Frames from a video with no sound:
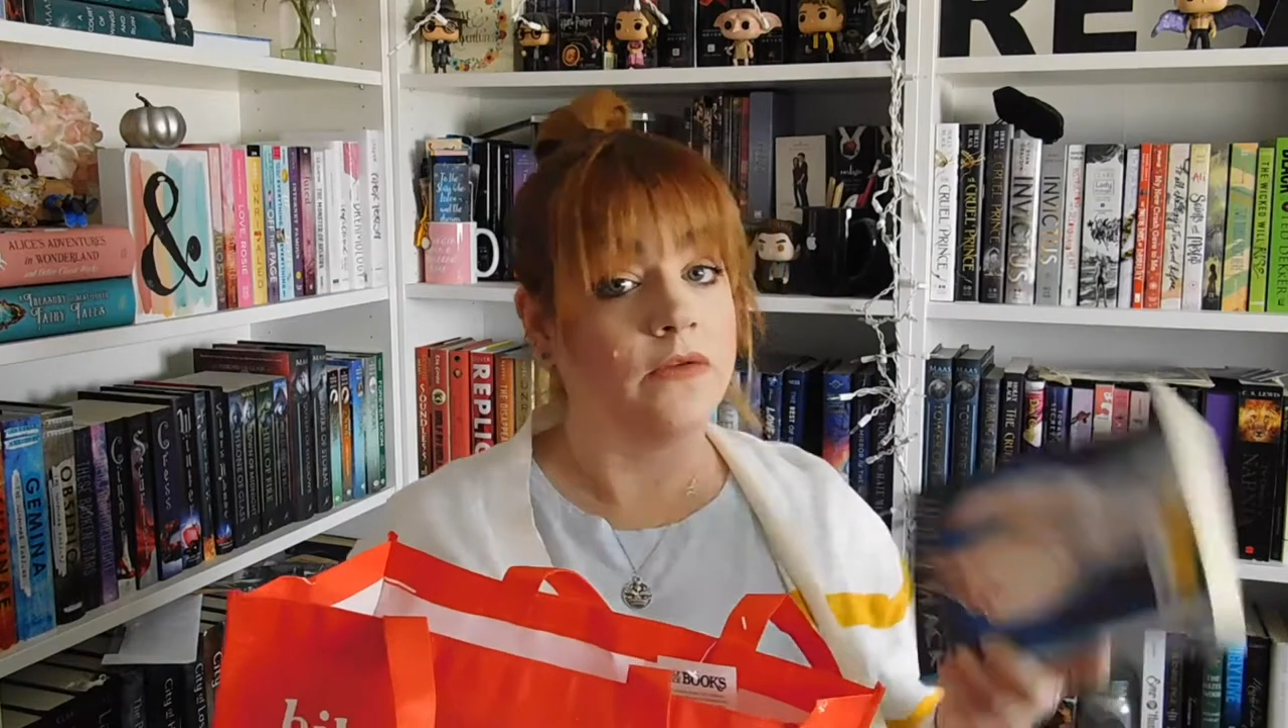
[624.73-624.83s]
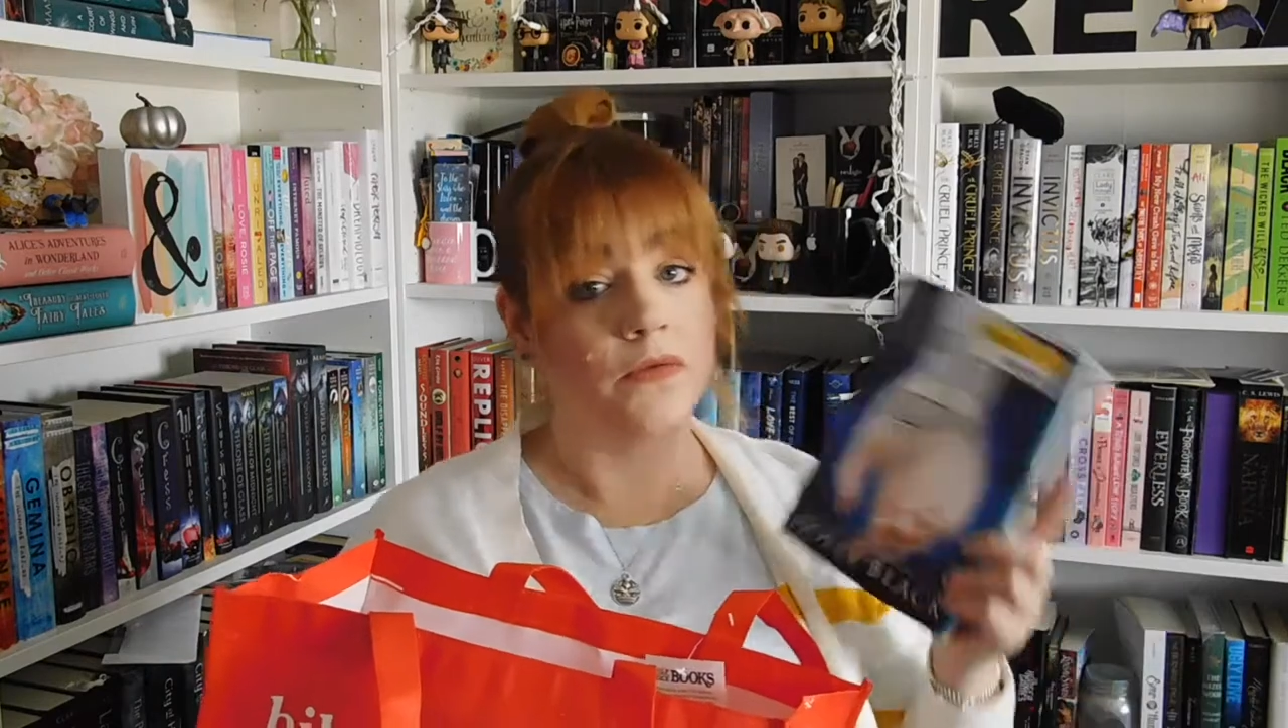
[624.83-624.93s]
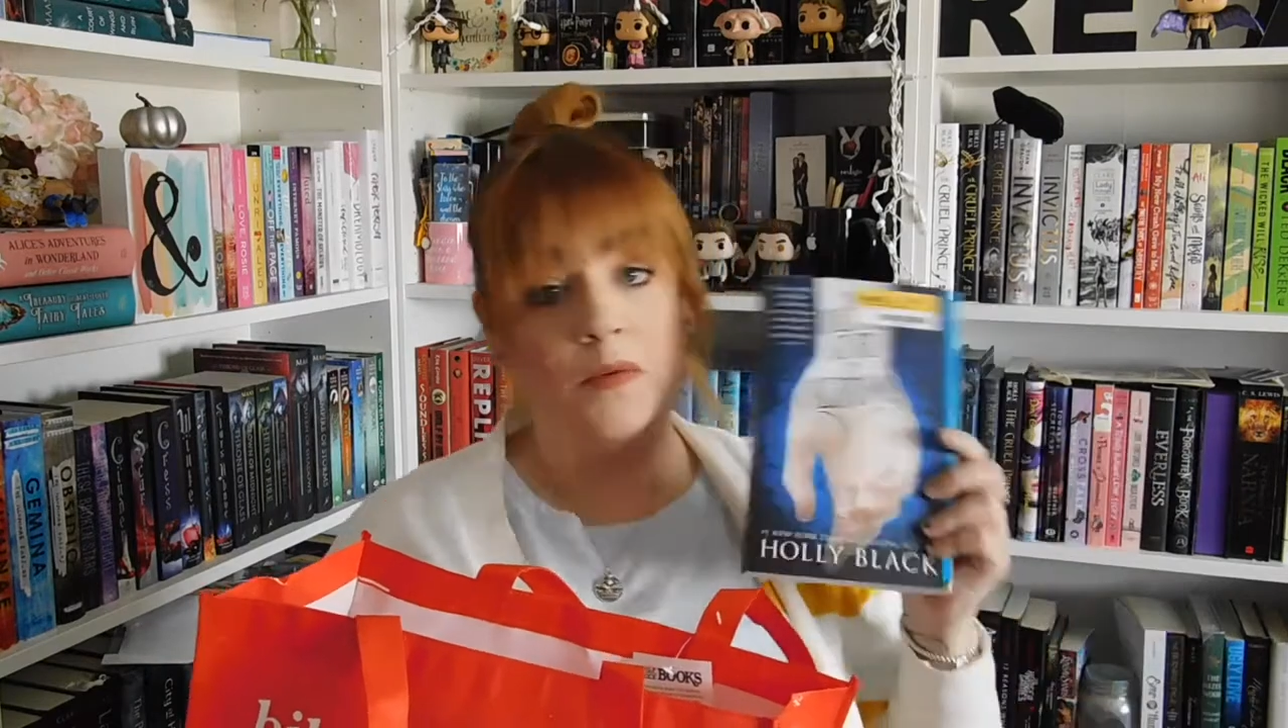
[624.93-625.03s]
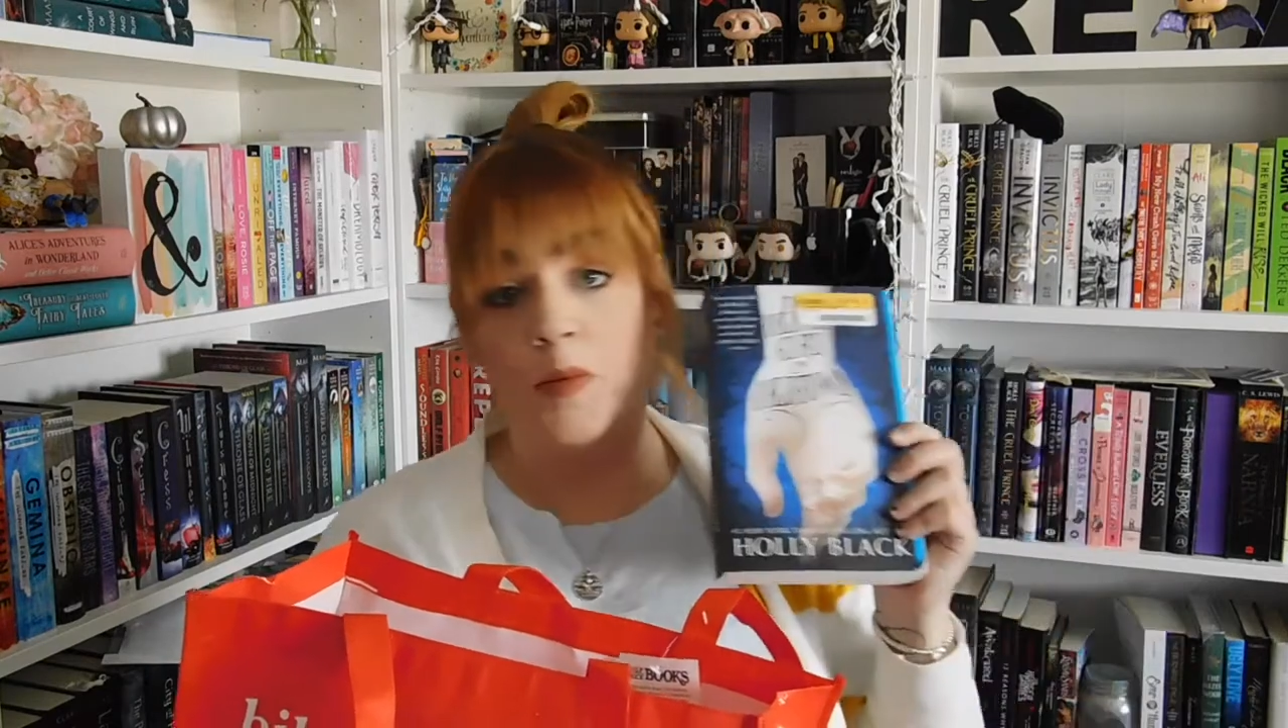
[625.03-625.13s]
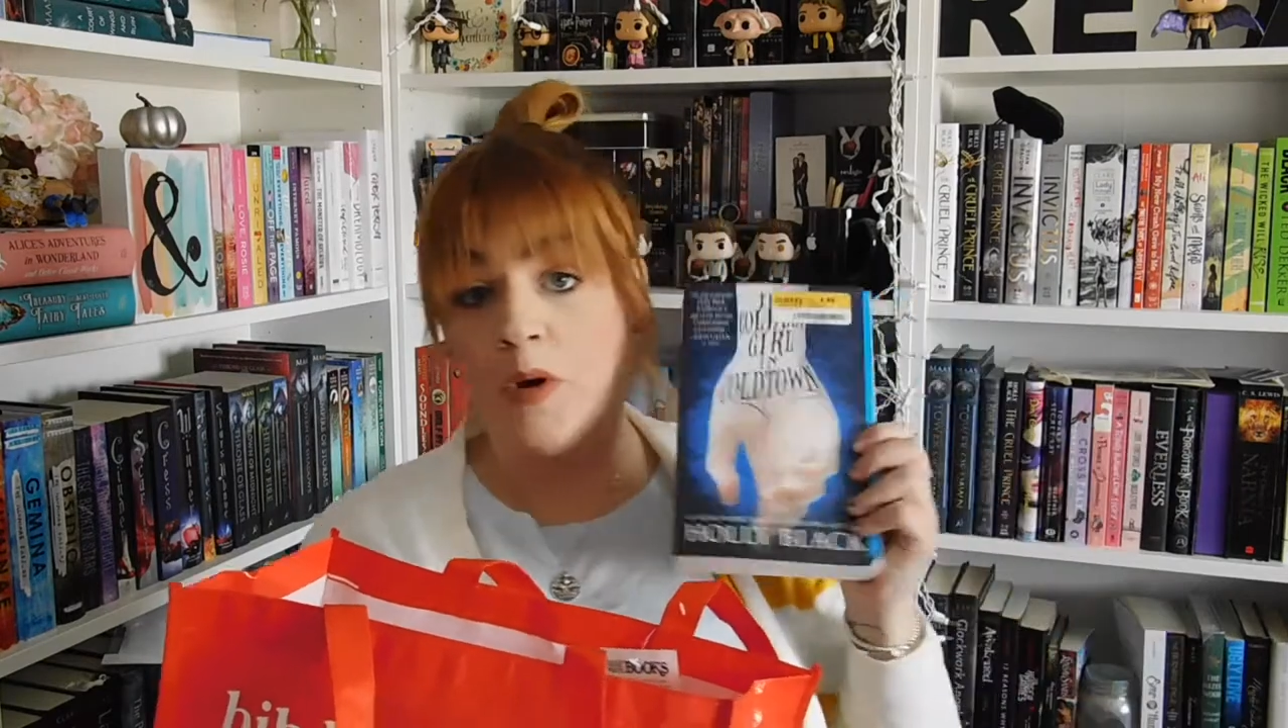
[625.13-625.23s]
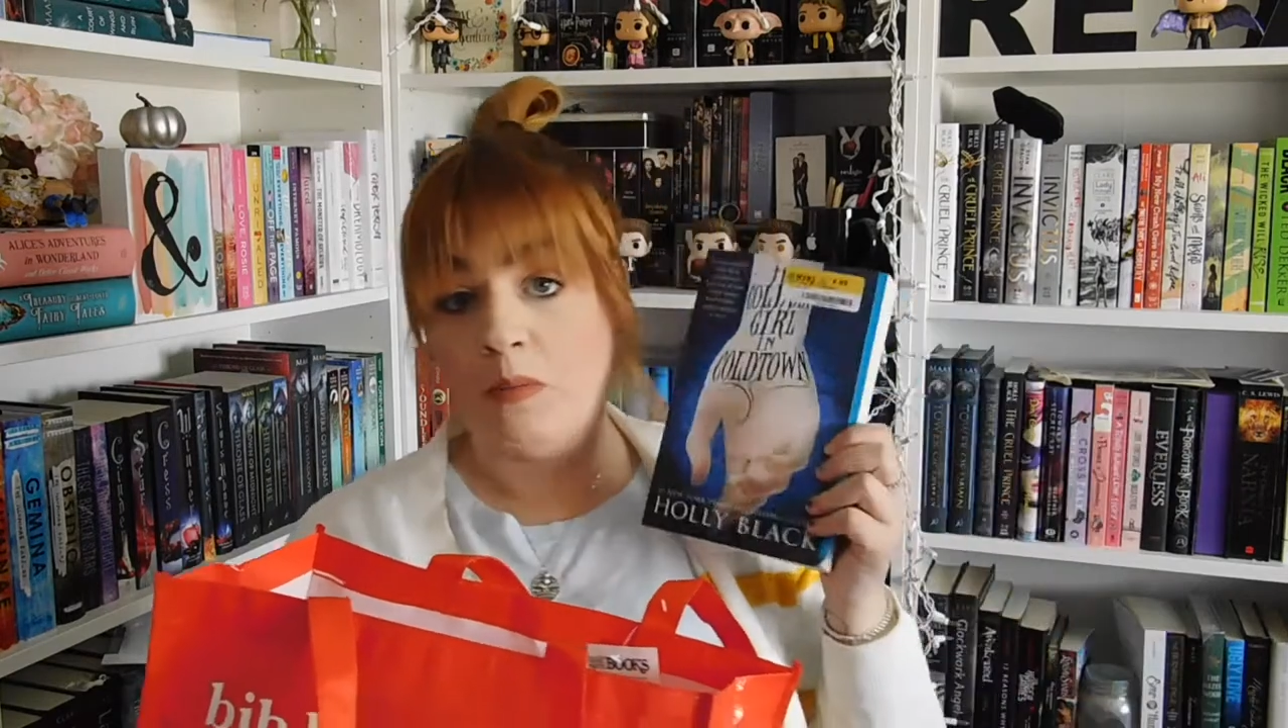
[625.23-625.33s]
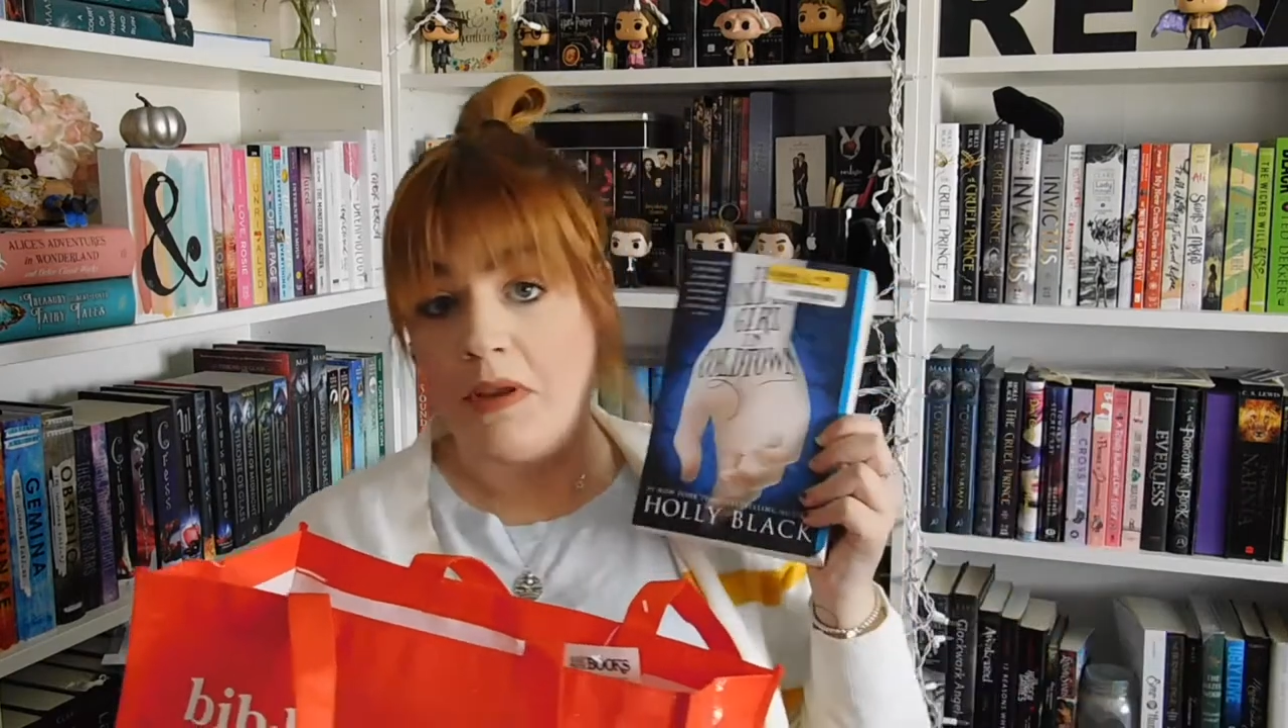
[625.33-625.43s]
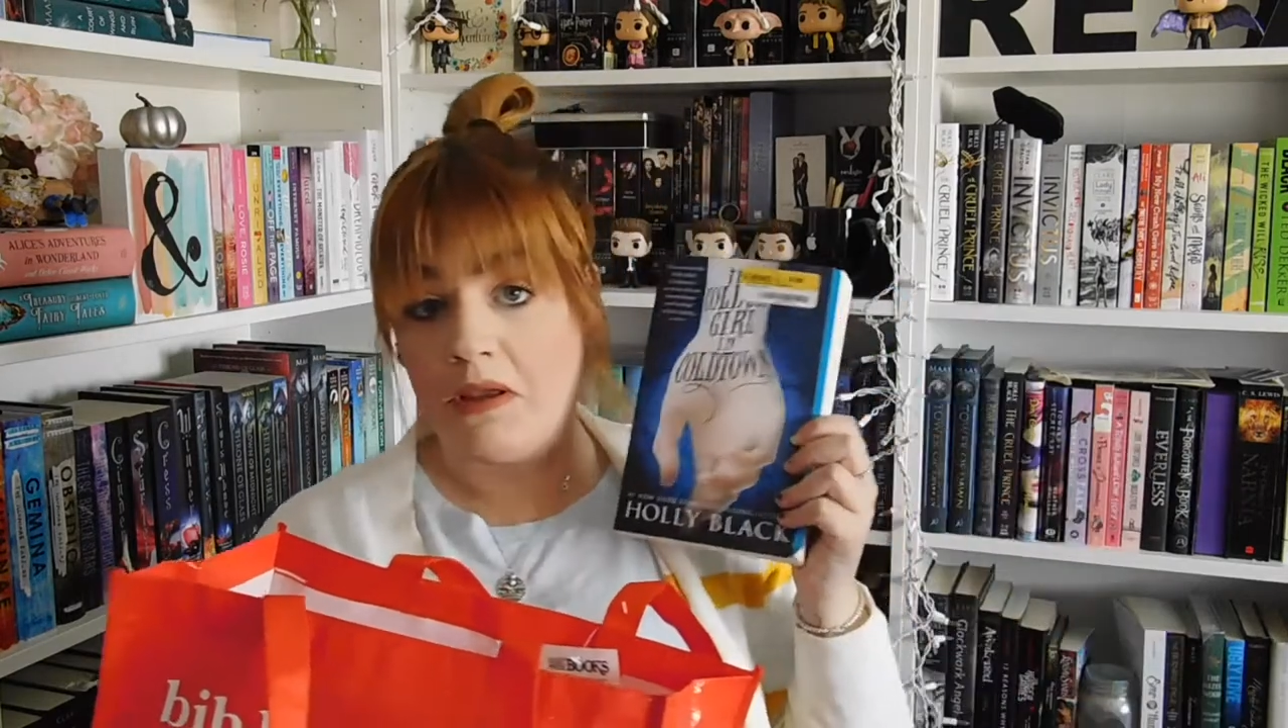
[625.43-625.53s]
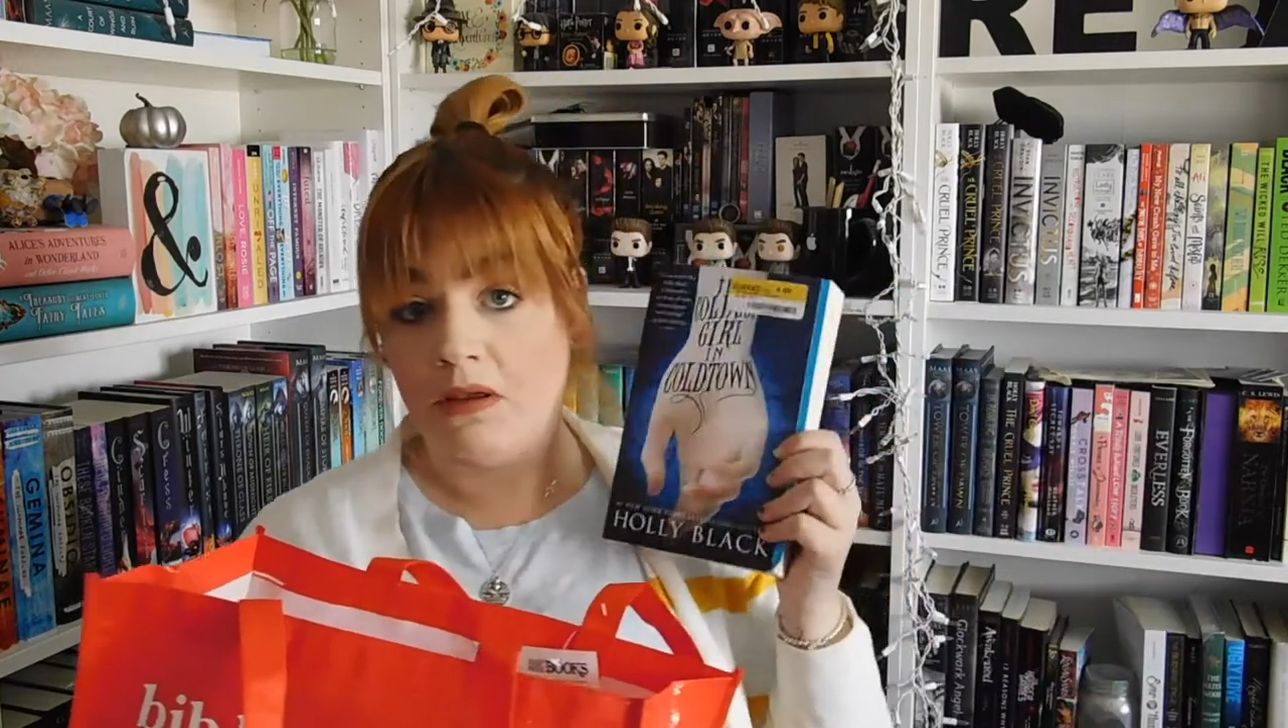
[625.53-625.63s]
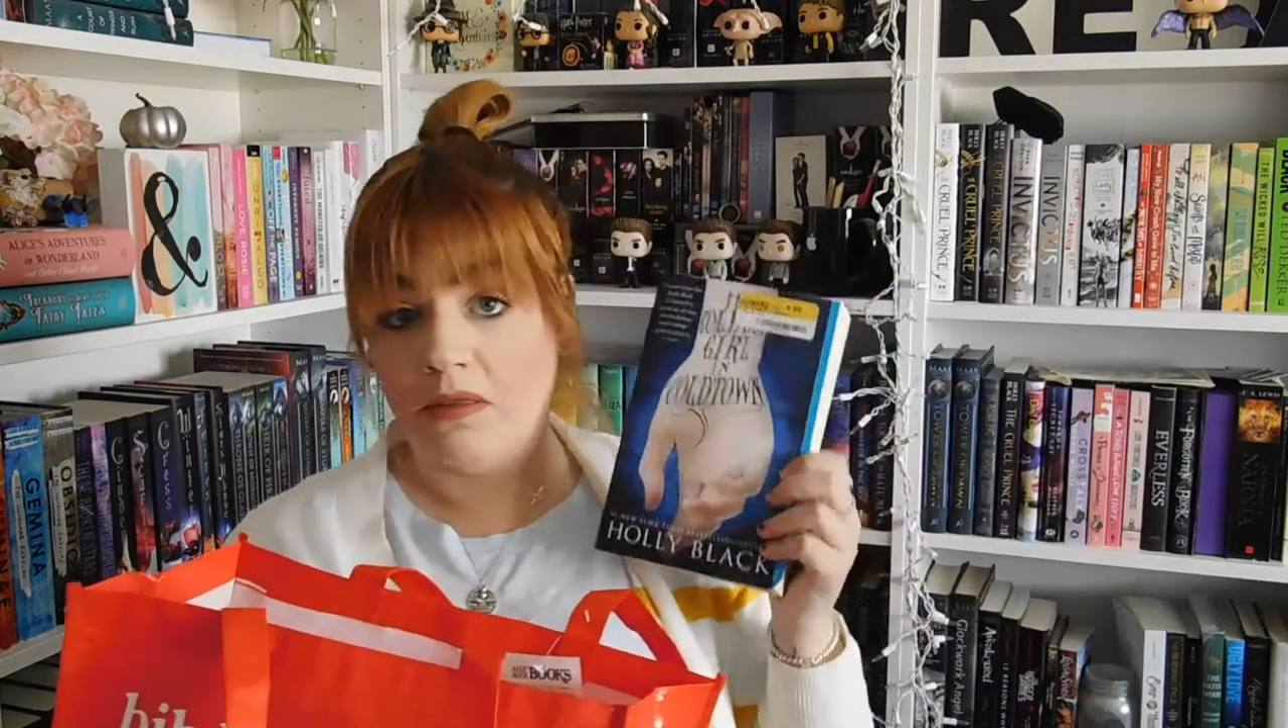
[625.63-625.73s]
so I'm
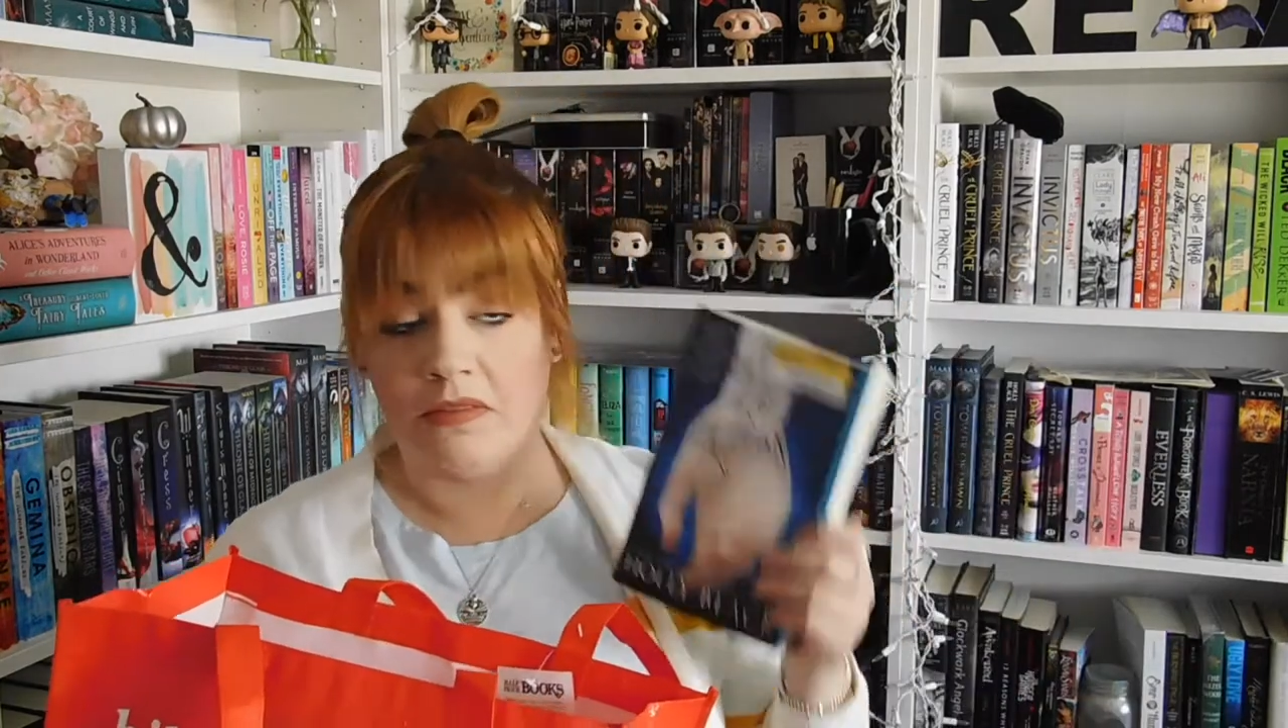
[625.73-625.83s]
hoping